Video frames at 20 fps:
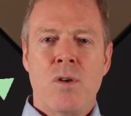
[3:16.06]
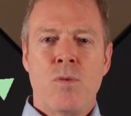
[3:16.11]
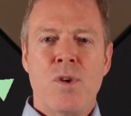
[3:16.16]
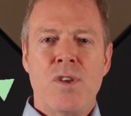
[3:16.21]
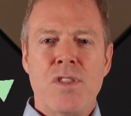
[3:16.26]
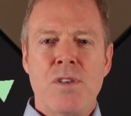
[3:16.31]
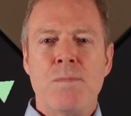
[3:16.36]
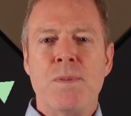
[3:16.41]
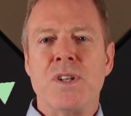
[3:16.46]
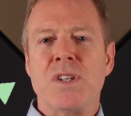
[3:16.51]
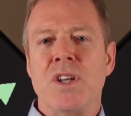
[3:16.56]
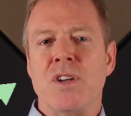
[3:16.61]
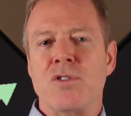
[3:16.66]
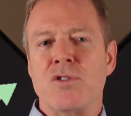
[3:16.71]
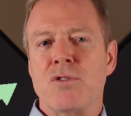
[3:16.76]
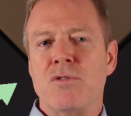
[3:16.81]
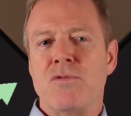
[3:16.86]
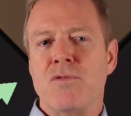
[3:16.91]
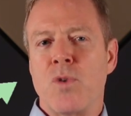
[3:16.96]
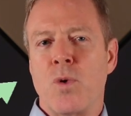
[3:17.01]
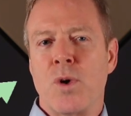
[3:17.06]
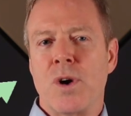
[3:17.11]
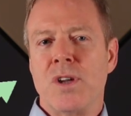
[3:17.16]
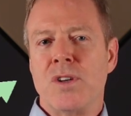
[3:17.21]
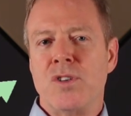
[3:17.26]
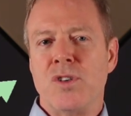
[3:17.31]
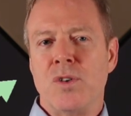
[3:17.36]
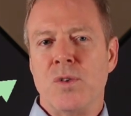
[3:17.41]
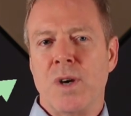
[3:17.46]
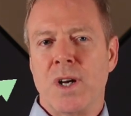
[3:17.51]
with the potential for
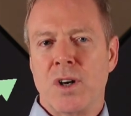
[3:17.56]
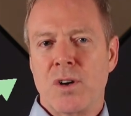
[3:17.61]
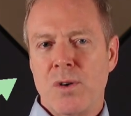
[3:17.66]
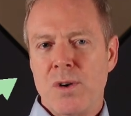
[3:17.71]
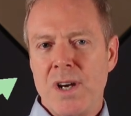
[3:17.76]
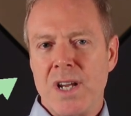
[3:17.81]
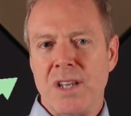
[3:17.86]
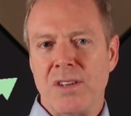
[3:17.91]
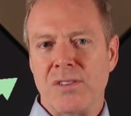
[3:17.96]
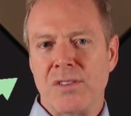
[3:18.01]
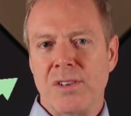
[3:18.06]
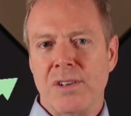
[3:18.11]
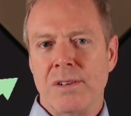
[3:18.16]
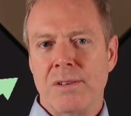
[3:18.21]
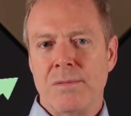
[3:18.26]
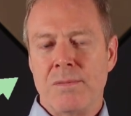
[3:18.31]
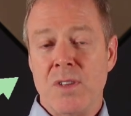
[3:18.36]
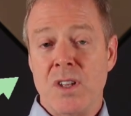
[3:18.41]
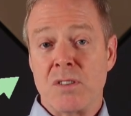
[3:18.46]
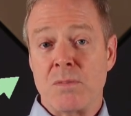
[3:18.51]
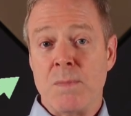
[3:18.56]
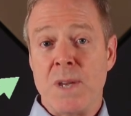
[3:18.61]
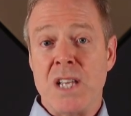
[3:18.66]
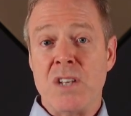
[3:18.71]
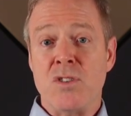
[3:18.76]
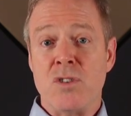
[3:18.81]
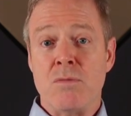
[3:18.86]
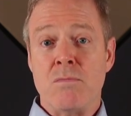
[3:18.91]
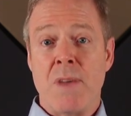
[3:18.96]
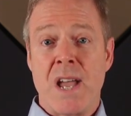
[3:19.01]
it to increase. This
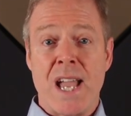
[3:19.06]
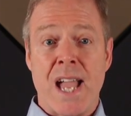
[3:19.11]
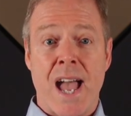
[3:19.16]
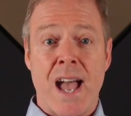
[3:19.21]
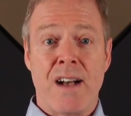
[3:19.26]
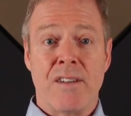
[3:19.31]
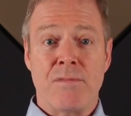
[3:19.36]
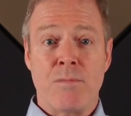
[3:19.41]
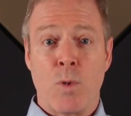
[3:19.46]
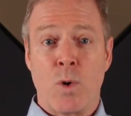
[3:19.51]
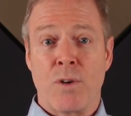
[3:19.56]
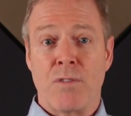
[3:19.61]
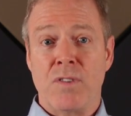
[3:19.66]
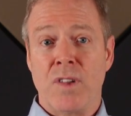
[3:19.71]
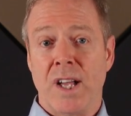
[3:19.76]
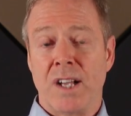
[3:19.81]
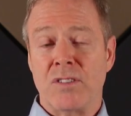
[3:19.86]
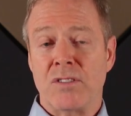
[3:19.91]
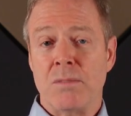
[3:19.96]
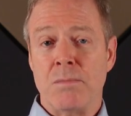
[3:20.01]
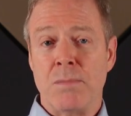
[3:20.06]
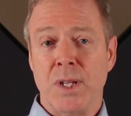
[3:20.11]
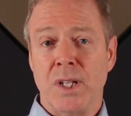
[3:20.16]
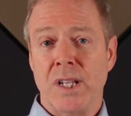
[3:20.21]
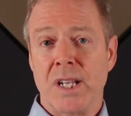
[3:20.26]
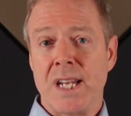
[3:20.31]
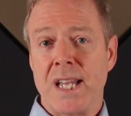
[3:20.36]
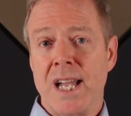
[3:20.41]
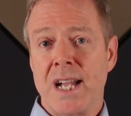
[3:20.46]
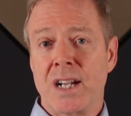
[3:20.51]
means you may have more
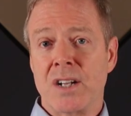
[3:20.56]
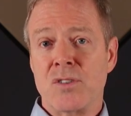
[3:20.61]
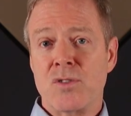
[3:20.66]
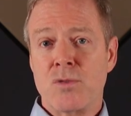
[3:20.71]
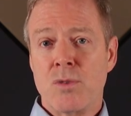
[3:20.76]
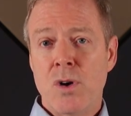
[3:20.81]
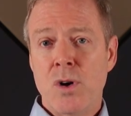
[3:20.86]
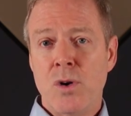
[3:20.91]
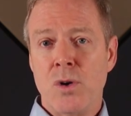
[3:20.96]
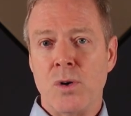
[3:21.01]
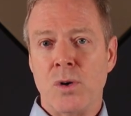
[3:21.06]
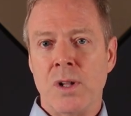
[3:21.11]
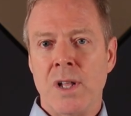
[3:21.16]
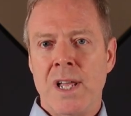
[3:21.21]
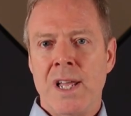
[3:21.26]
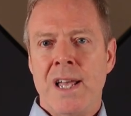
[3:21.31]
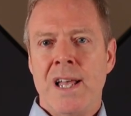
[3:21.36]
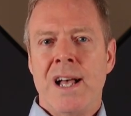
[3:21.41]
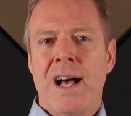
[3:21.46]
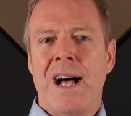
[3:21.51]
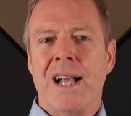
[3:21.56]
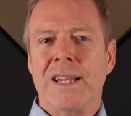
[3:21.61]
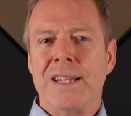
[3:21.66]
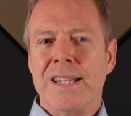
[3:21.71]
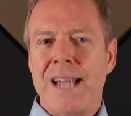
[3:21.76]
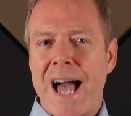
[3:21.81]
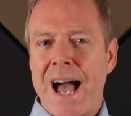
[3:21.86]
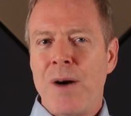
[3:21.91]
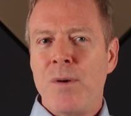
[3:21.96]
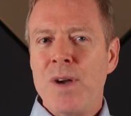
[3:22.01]
flexibility and control,
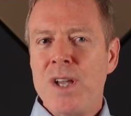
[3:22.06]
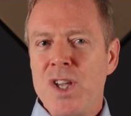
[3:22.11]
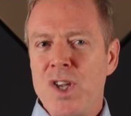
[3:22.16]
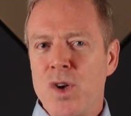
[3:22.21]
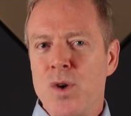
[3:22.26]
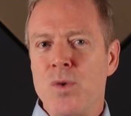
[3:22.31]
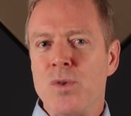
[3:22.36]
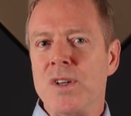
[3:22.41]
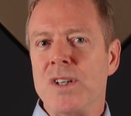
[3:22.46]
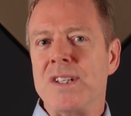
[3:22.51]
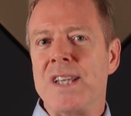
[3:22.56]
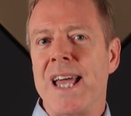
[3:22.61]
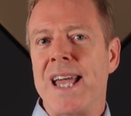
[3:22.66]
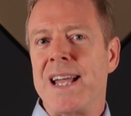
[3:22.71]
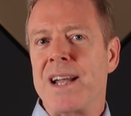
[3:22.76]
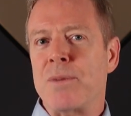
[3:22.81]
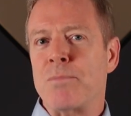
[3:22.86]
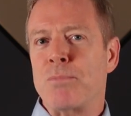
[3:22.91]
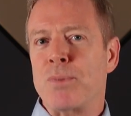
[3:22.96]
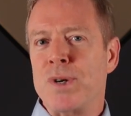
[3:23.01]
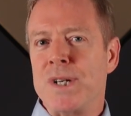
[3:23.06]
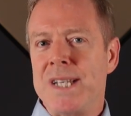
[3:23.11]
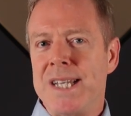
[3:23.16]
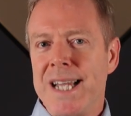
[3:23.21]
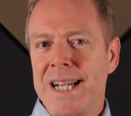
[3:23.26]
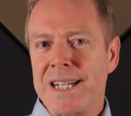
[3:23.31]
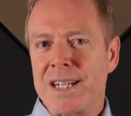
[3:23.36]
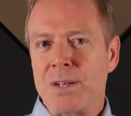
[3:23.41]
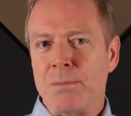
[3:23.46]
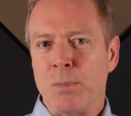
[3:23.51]
allowing you to take
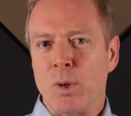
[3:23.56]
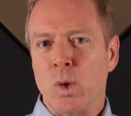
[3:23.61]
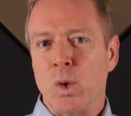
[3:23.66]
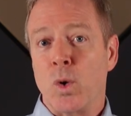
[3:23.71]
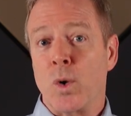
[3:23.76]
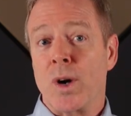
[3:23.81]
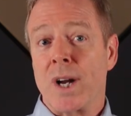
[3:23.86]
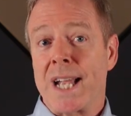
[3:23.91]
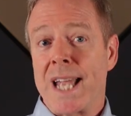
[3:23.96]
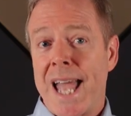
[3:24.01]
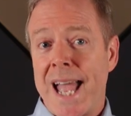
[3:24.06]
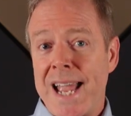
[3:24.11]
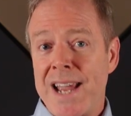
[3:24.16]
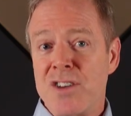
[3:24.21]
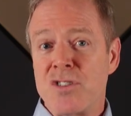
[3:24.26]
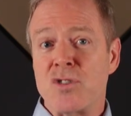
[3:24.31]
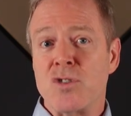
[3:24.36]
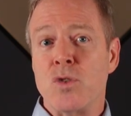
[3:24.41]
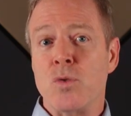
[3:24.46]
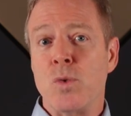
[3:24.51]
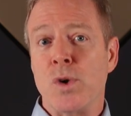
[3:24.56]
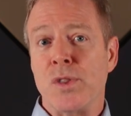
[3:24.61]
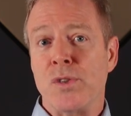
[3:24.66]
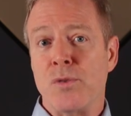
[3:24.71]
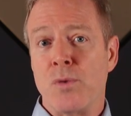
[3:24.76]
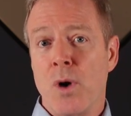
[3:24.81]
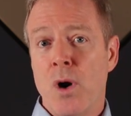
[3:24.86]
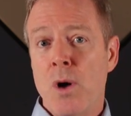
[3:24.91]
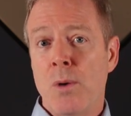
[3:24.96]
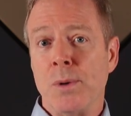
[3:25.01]
predictable or occasional
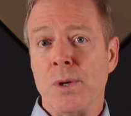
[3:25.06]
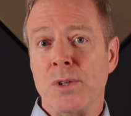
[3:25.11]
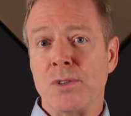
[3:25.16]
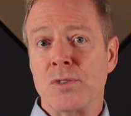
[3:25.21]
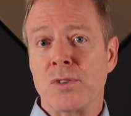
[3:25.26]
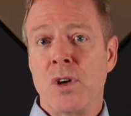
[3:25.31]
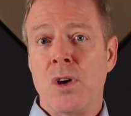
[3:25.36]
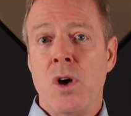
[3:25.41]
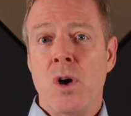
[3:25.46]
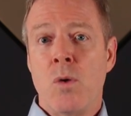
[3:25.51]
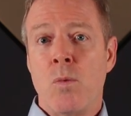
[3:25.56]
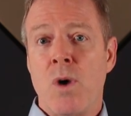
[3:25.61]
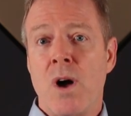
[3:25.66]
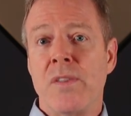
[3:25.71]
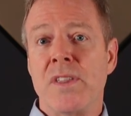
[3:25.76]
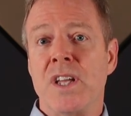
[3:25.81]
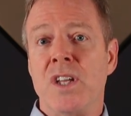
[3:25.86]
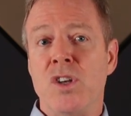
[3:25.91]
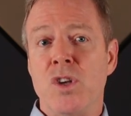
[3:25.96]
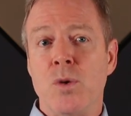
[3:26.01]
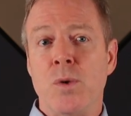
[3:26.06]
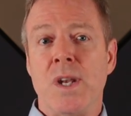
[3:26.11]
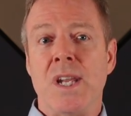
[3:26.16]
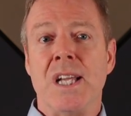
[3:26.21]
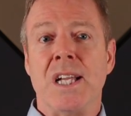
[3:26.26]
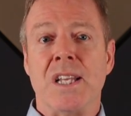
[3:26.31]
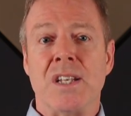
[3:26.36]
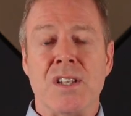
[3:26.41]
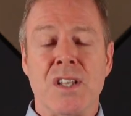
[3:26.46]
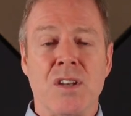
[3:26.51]
withdrawals while the
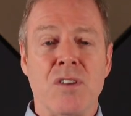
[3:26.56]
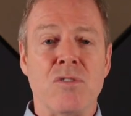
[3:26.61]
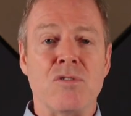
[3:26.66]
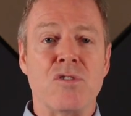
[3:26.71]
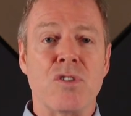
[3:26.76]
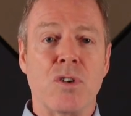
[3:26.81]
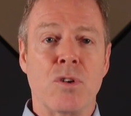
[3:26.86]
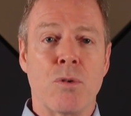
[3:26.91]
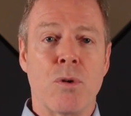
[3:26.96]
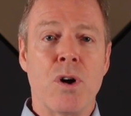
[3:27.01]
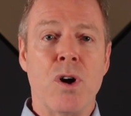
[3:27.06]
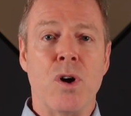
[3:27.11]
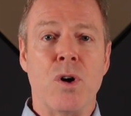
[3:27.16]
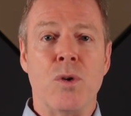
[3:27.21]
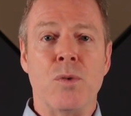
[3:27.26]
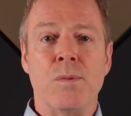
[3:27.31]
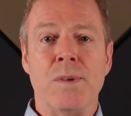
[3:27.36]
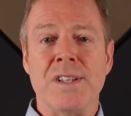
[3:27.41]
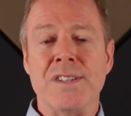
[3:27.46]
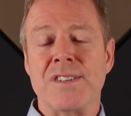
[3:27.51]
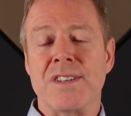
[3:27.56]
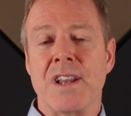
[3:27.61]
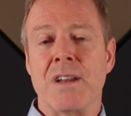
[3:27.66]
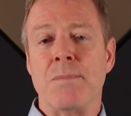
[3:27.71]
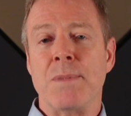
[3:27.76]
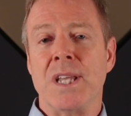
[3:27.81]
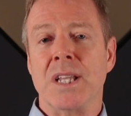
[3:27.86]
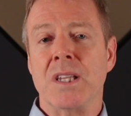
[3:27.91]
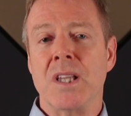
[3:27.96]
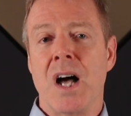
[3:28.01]
annuity continues to grow instead
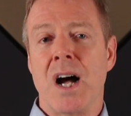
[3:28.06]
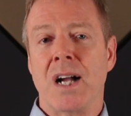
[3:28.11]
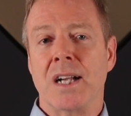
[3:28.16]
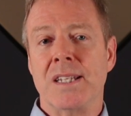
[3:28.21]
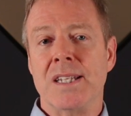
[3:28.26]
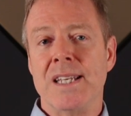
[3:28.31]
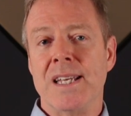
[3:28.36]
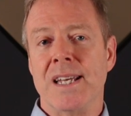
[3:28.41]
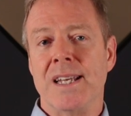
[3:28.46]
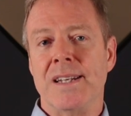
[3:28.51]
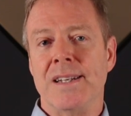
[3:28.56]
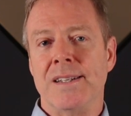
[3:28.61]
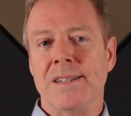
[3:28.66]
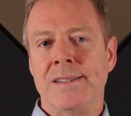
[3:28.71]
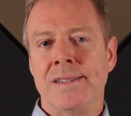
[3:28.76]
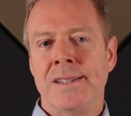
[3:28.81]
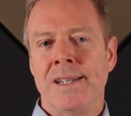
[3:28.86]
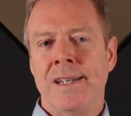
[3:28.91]
of being locked in.